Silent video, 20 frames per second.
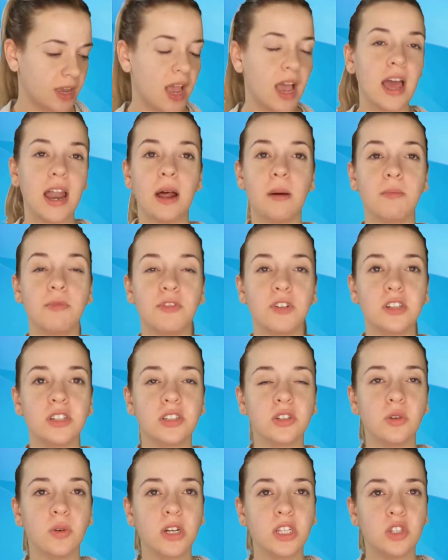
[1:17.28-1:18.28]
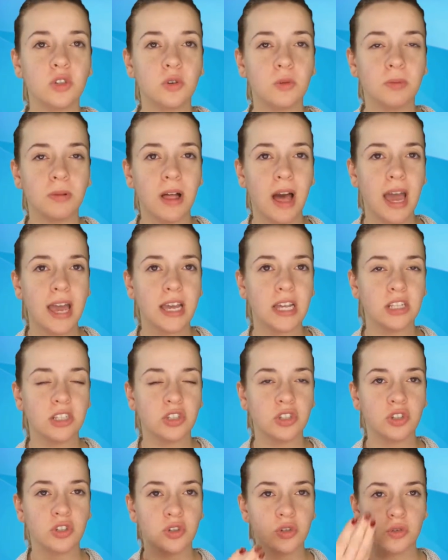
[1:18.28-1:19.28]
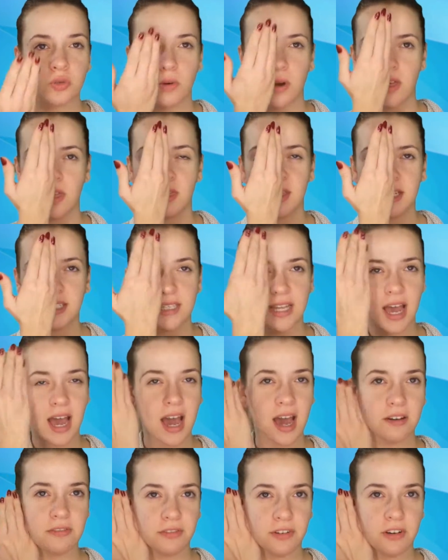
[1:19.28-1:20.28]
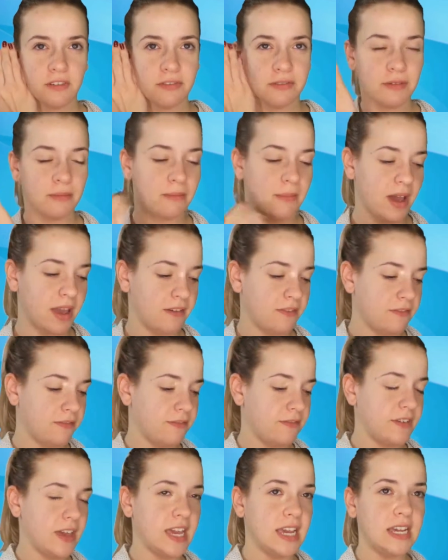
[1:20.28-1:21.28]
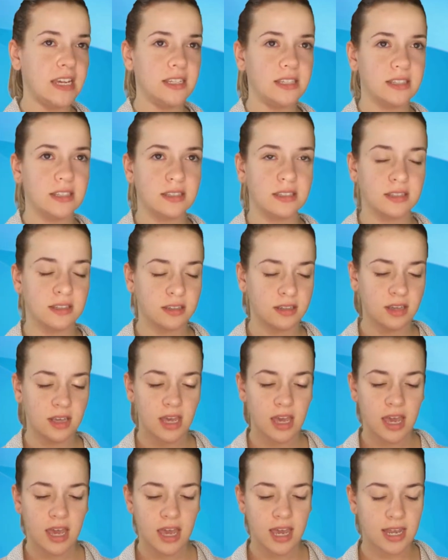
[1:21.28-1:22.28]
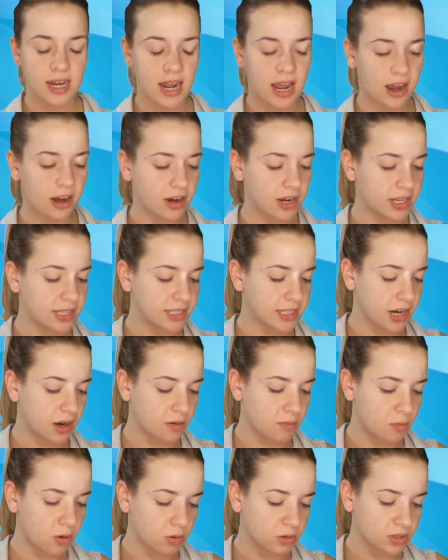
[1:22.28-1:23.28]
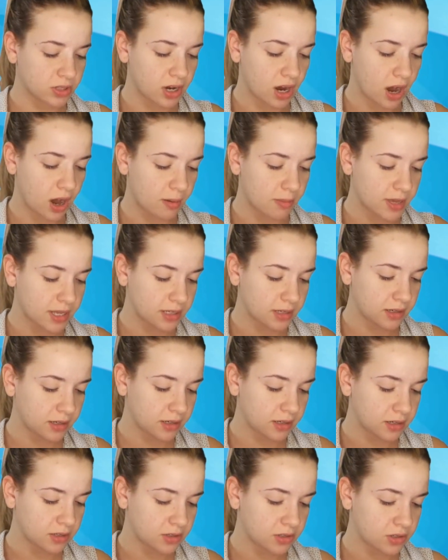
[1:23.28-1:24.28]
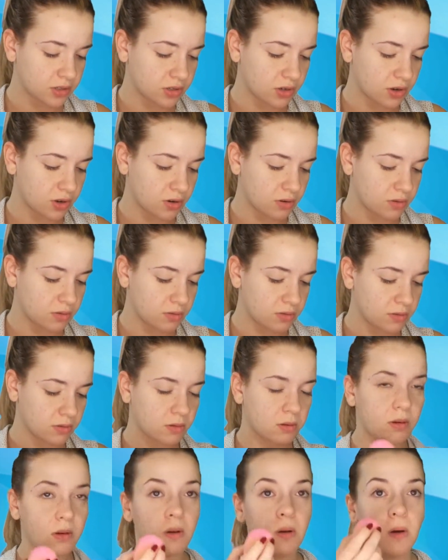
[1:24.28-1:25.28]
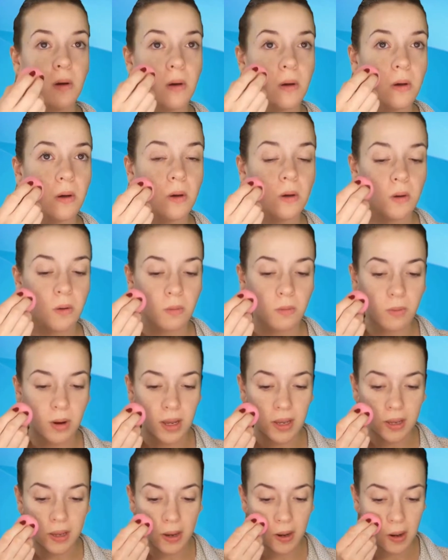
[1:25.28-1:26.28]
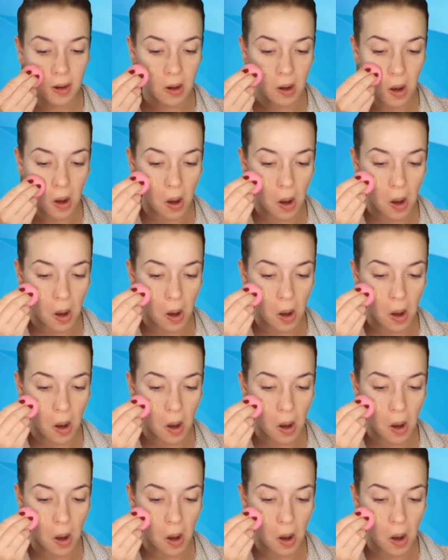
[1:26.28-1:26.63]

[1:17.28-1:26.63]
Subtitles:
And I'm first going to apply it to this half of my face in areas that are most common. So, right here.